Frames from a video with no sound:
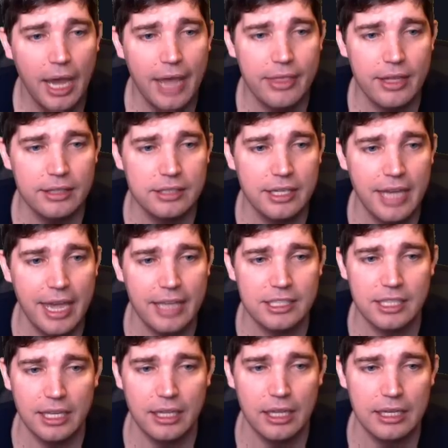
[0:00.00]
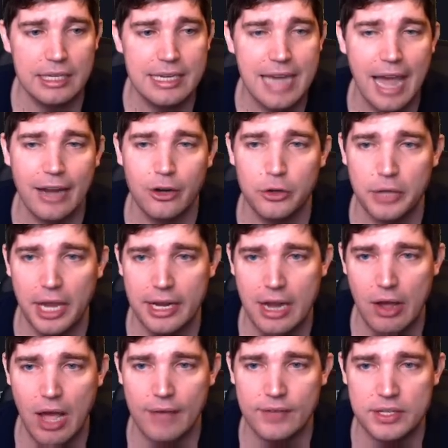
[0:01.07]
And then today it's 900k.
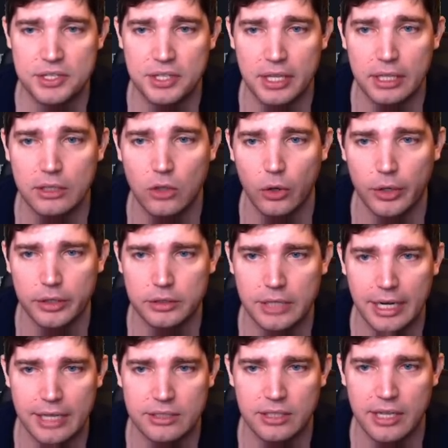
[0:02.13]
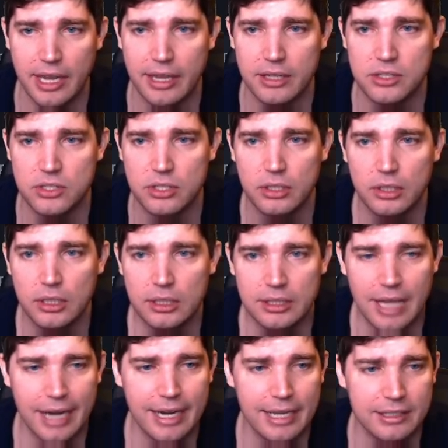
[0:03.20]
Now obviously, or I guess today it's
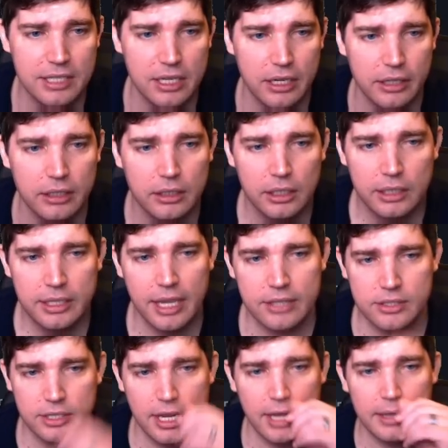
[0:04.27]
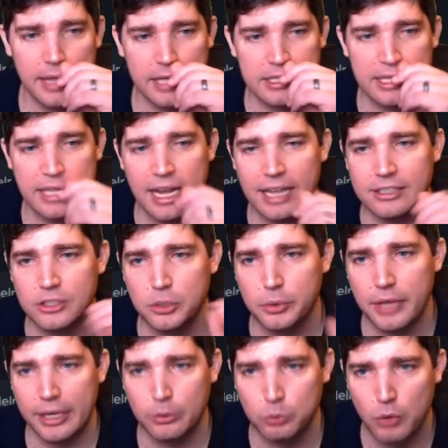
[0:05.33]
918 yesterday. That's that has to do
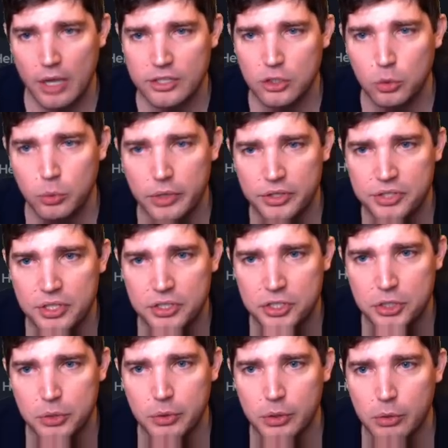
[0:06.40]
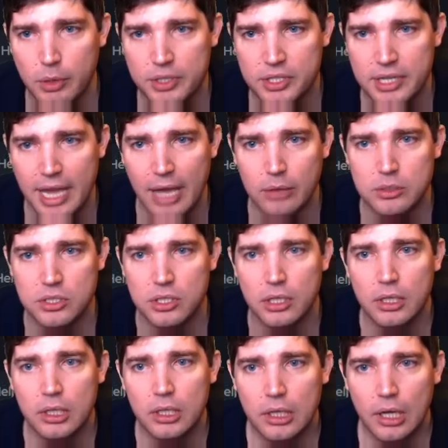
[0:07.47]
with like Russell Wilson too who was announced
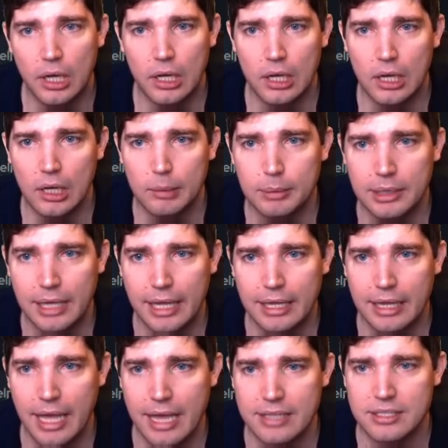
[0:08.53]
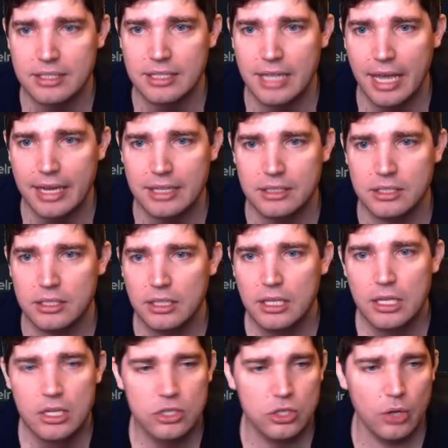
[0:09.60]
um, late last night.
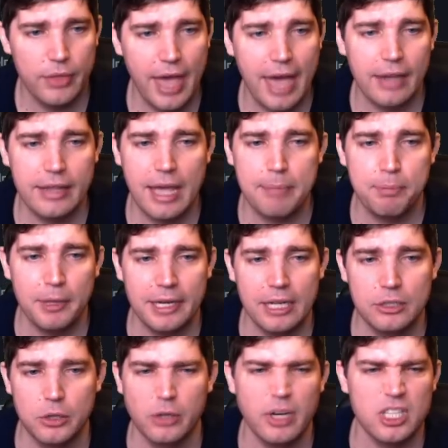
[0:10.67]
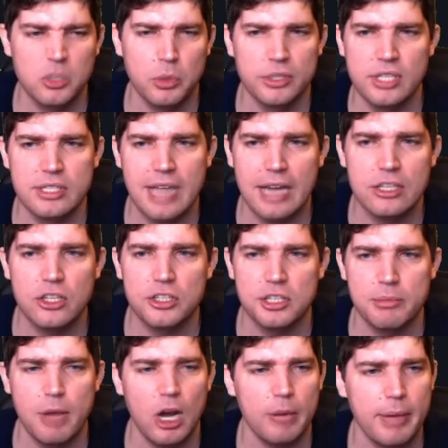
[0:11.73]
So that that played into it. Russell Wilson's not as good as
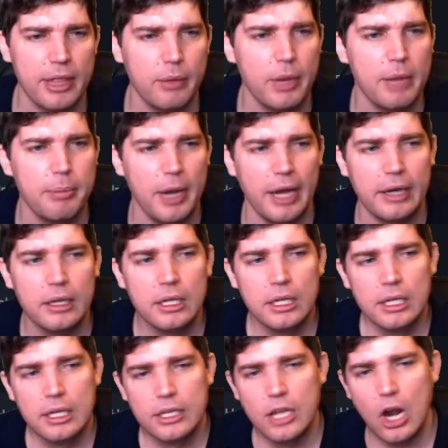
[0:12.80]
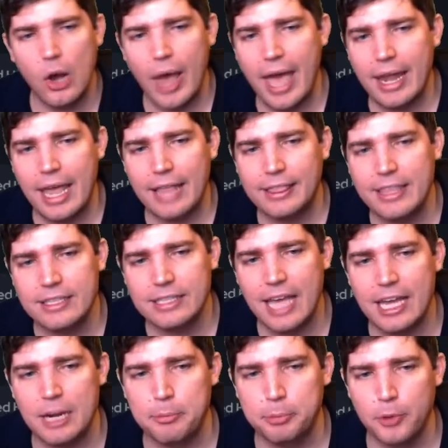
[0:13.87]
Lamar by the way, but you know, at, at this
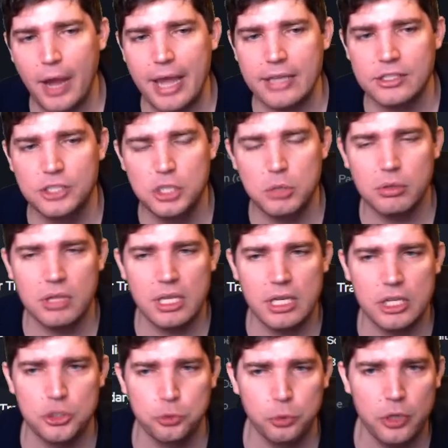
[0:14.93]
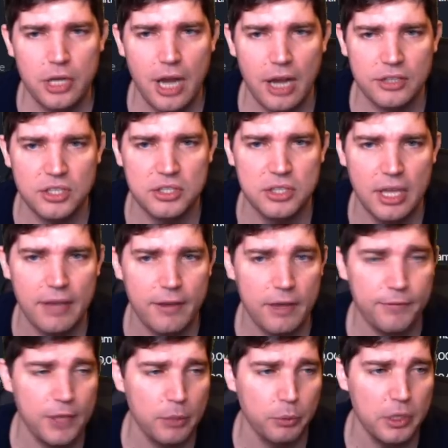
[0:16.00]
kind of price, do you think his redux is
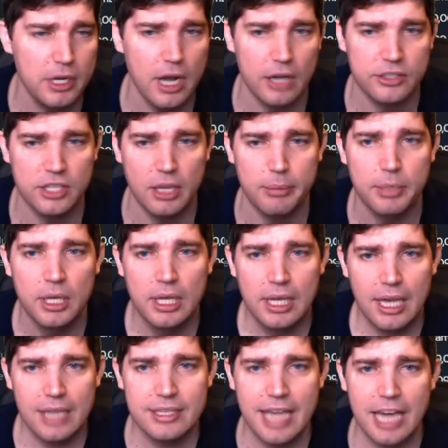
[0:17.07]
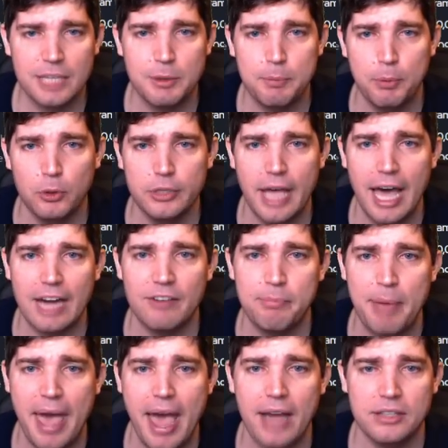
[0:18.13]
if they redux him is actually pulled out of
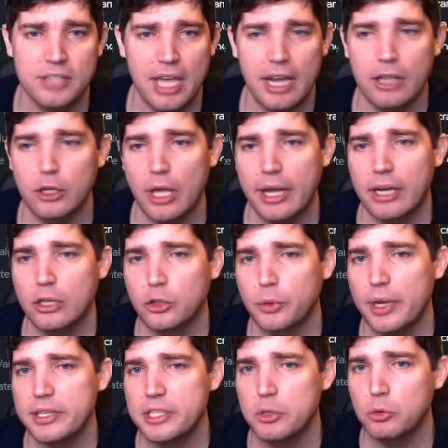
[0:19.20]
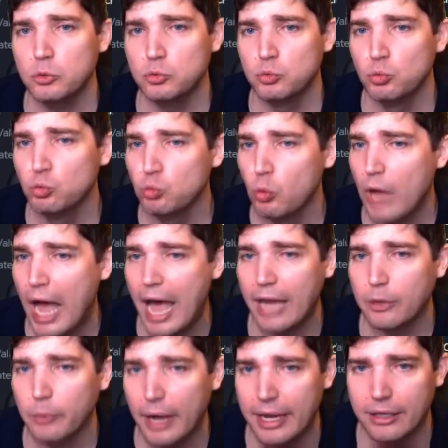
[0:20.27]
packs at a at a crazy high
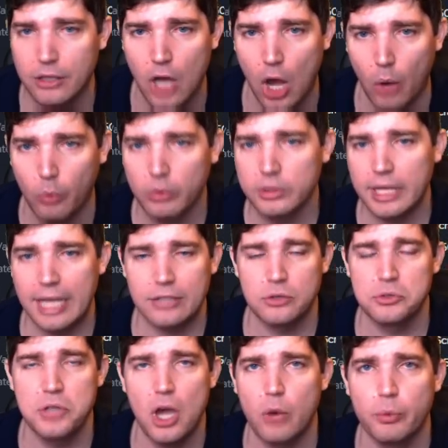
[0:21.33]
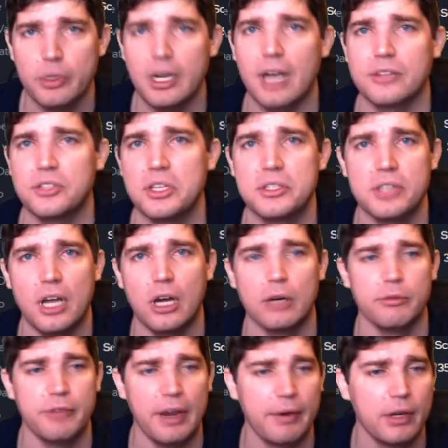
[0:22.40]
rate? No, the answer is no. Reduxes are
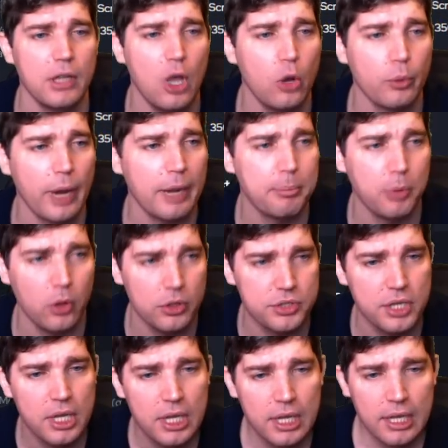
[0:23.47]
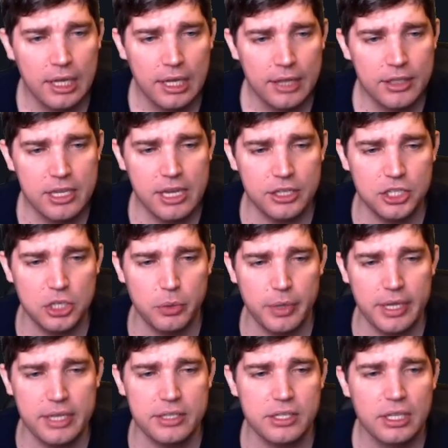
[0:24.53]
very low rate pulls. The issue
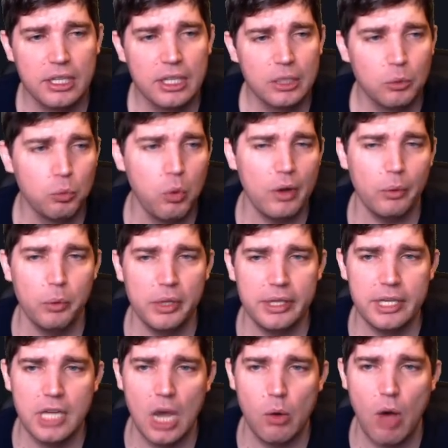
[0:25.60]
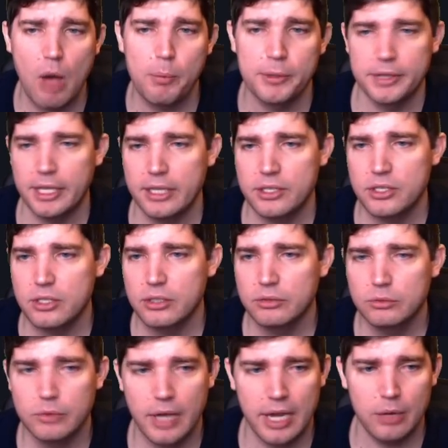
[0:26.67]
is, what will he go up with this?
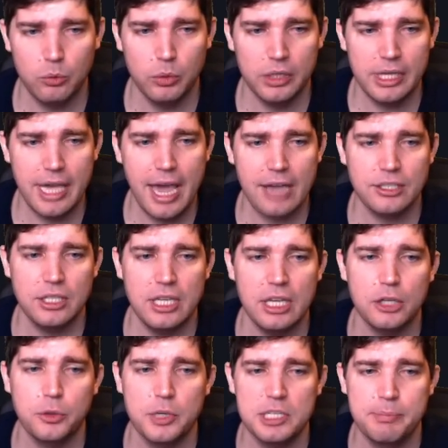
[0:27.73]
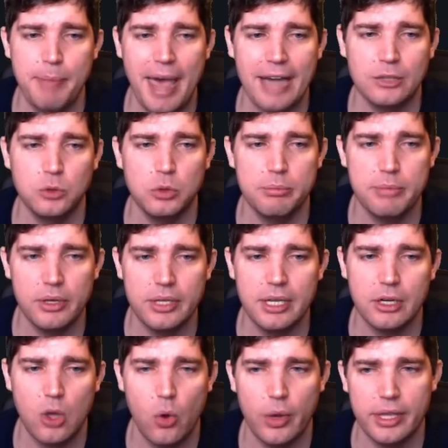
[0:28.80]
Right? Will he actually increase back to a
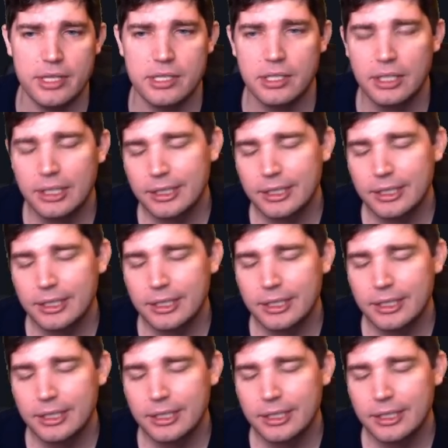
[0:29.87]
million coins?